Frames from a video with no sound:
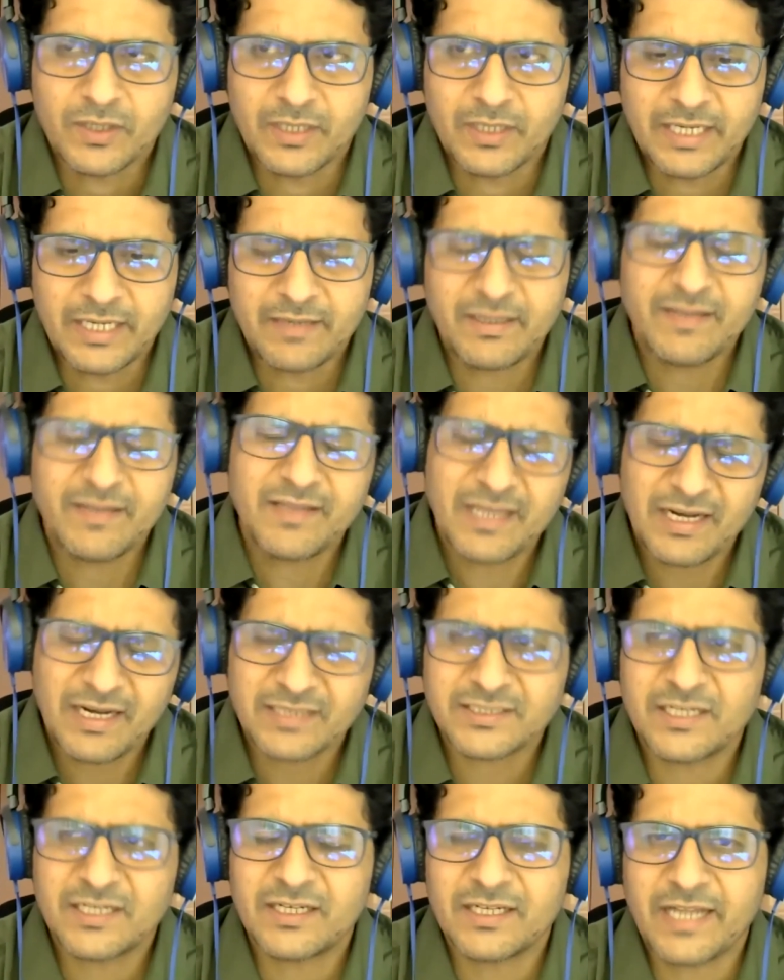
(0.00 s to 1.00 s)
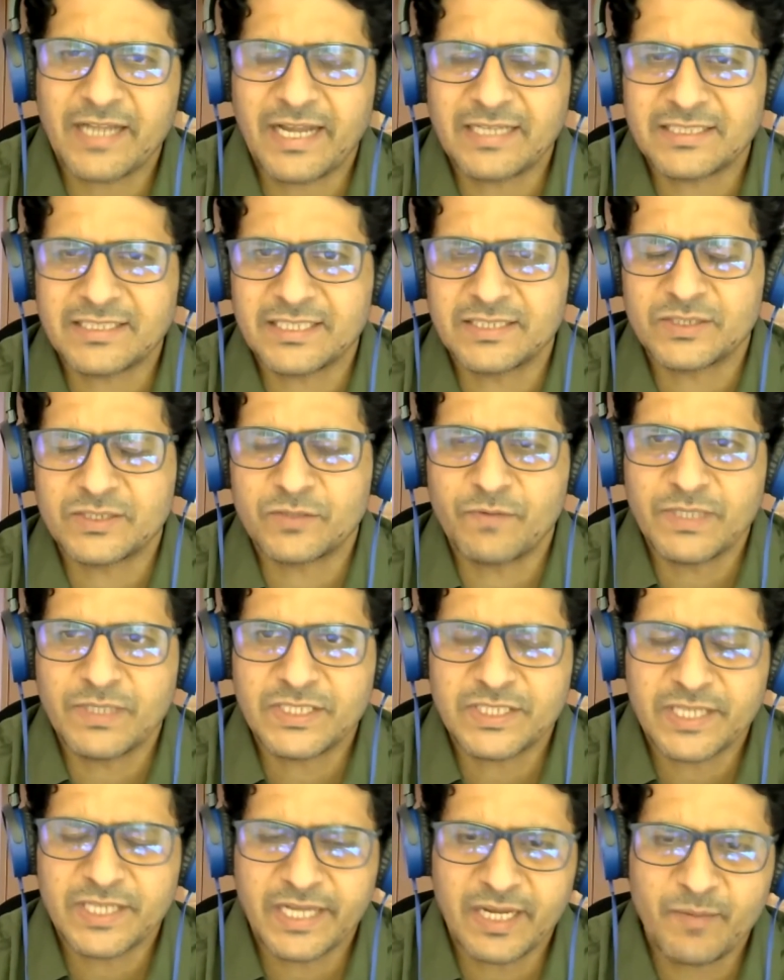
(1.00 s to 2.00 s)
And then there are certain actions
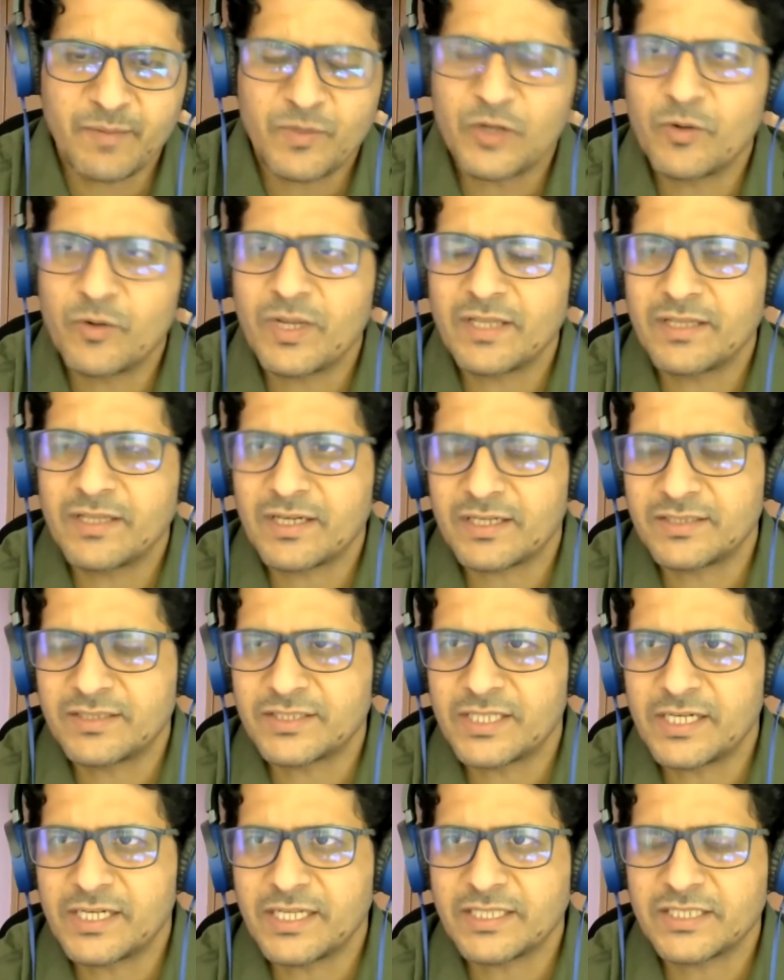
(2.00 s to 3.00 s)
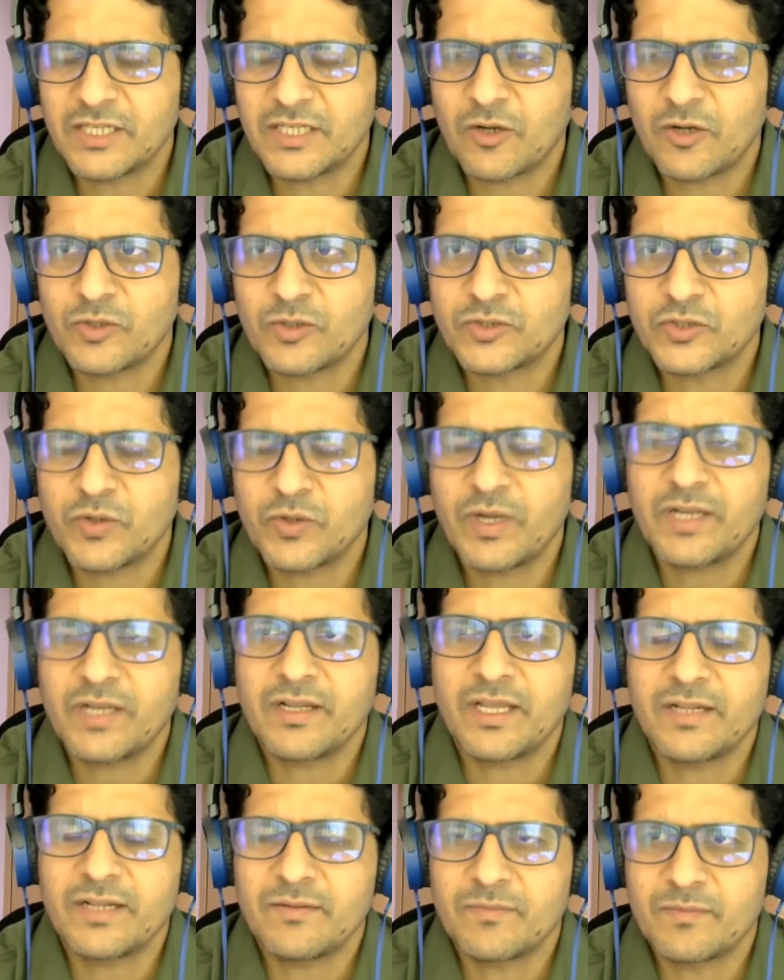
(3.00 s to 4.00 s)
which came during the consultation also,
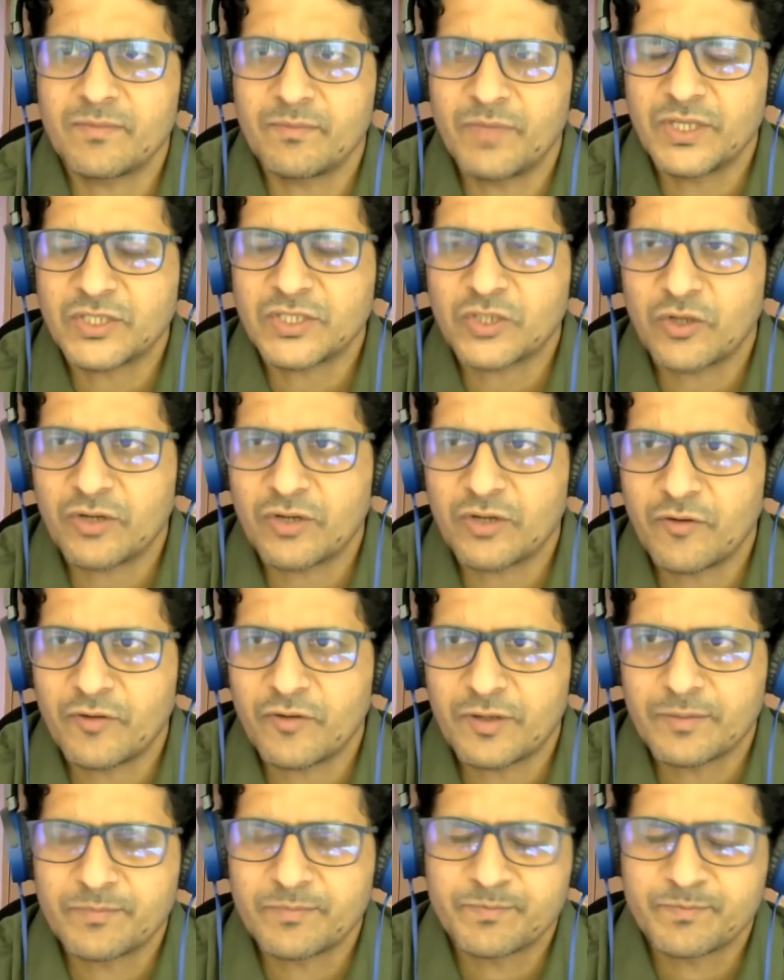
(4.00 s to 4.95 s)
and then based on our